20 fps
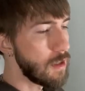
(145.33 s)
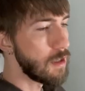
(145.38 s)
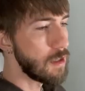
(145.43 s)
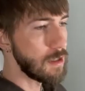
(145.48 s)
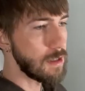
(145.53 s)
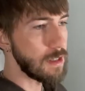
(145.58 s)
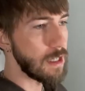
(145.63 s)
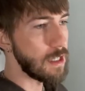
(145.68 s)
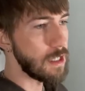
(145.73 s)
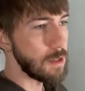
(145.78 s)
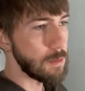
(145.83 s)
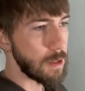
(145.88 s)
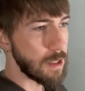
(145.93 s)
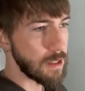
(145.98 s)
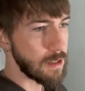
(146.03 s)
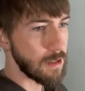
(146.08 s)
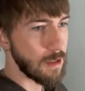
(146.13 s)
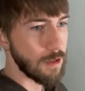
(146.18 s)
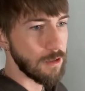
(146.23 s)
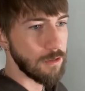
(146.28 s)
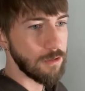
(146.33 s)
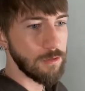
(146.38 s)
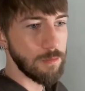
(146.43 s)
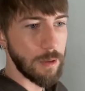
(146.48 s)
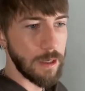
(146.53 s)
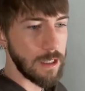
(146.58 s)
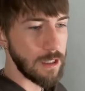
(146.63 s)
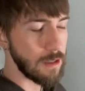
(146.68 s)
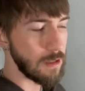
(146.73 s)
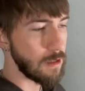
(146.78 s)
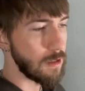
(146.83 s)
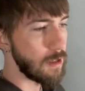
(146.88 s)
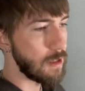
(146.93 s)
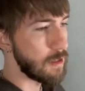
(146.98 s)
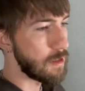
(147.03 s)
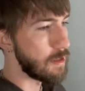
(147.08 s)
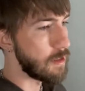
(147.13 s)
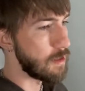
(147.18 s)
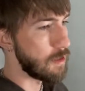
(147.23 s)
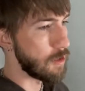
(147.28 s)
Said to myself, Peyton, this
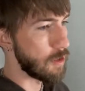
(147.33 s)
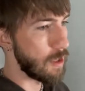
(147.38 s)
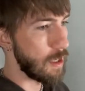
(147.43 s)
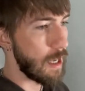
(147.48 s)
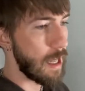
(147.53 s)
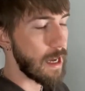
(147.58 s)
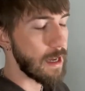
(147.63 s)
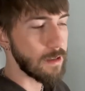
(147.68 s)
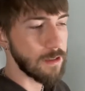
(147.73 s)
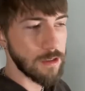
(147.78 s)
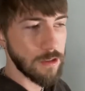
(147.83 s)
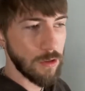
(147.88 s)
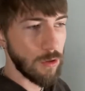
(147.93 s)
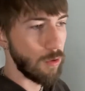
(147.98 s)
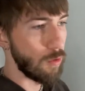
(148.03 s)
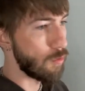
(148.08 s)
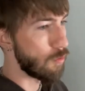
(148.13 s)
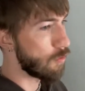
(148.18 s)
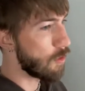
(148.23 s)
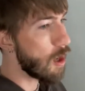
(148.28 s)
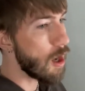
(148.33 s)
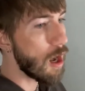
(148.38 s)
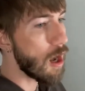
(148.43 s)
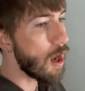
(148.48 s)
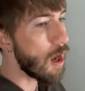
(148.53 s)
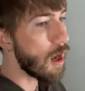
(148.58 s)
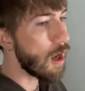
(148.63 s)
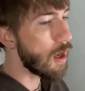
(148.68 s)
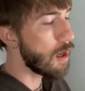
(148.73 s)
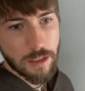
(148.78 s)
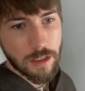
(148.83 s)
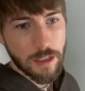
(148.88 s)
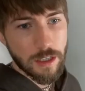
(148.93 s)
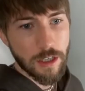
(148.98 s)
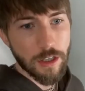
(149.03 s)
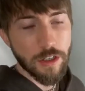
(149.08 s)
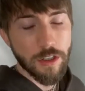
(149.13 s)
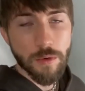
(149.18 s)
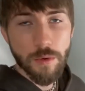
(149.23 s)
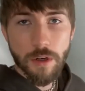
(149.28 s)
is your last hurrah. Here
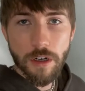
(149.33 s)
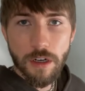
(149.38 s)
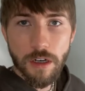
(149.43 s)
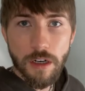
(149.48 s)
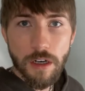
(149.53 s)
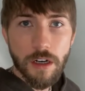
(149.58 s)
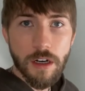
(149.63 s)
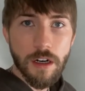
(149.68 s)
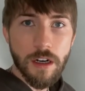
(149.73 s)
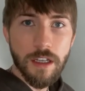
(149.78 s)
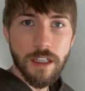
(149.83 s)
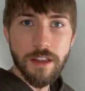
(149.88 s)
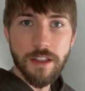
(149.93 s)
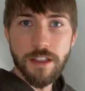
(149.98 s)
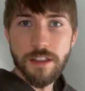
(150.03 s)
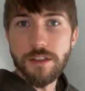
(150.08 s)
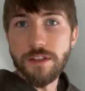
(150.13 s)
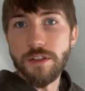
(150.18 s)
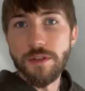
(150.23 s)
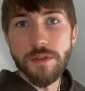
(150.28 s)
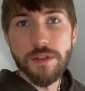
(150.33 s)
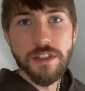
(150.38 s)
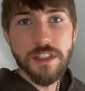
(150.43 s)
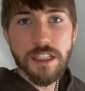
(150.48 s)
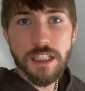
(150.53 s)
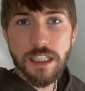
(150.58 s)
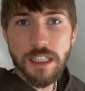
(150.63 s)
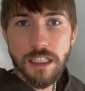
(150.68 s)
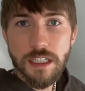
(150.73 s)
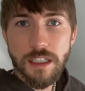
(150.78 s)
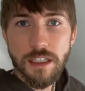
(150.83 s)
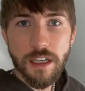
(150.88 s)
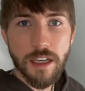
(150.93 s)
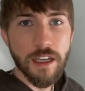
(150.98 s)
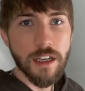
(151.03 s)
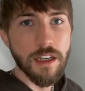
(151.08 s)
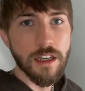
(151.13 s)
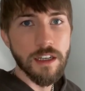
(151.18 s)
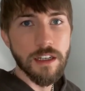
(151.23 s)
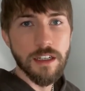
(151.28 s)
you are in this new city
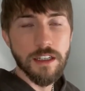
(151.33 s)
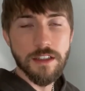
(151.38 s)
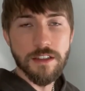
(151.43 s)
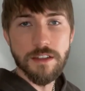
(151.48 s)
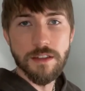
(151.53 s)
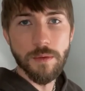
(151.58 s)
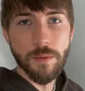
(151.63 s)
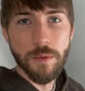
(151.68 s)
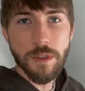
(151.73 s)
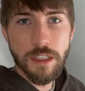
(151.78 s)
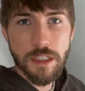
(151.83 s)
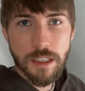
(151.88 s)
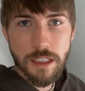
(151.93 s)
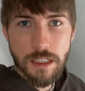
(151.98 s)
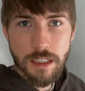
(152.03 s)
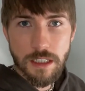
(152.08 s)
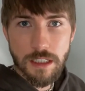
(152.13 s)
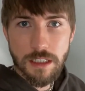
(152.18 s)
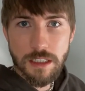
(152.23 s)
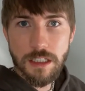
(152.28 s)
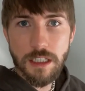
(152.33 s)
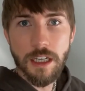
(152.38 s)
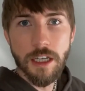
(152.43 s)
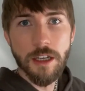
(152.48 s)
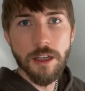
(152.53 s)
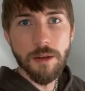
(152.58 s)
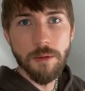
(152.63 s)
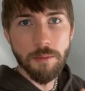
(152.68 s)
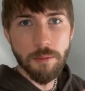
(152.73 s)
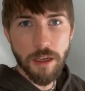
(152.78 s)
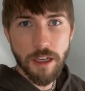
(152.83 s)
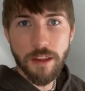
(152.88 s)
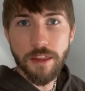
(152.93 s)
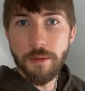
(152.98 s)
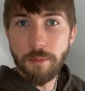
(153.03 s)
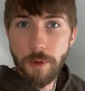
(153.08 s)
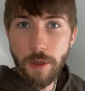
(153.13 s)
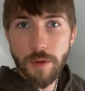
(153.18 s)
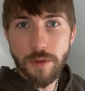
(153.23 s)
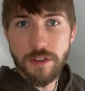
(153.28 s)
and it's the weekend. Make the
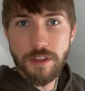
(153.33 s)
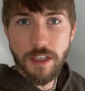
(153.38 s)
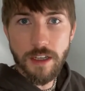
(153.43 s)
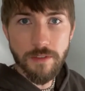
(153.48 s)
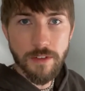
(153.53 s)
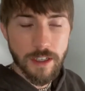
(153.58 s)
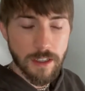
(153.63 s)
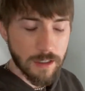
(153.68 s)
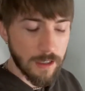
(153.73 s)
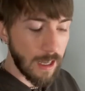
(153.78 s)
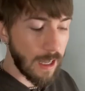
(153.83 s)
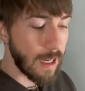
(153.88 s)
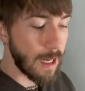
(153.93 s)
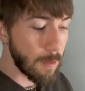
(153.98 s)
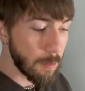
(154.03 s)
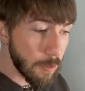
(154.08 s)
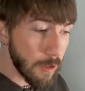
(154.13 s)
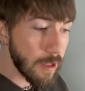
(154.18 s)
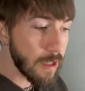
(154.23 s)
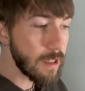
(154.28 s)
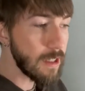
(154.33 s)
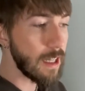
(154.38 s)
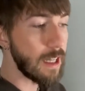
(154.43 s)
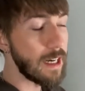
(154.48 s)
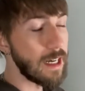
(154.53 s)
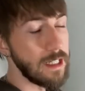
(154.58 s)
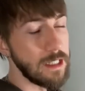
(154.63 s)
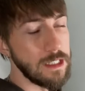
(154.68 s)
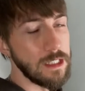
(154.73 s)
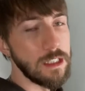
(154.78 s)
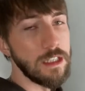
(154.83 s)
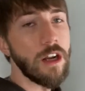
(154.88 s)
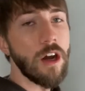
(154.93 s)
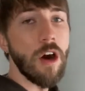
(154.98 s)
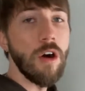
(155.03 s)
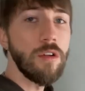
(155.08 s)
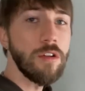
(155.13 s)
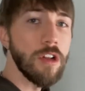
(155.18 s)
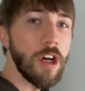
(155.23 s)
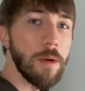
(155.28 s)
most of it. And I'm really glad I did.
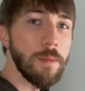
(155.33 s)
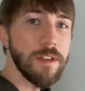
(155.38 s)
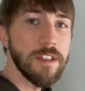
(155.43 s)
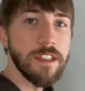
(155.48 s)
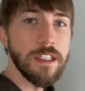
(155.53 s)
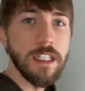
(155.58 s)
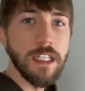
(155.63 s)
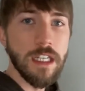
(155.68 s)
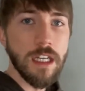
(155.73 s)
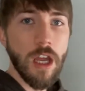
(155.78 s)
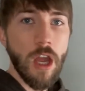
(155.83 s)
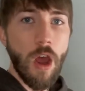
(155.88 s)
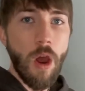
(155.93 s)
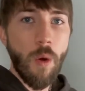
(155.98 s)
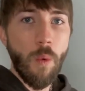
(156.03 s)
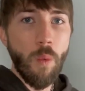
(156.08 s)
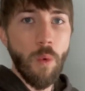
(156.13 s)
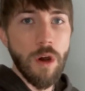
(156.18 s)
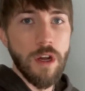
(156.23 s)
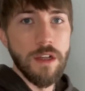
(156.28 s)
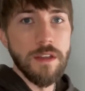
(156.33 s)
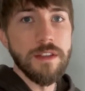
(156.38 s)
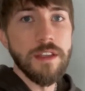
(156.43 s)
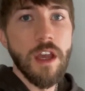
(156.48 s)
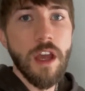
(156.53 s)
Oklahoma City was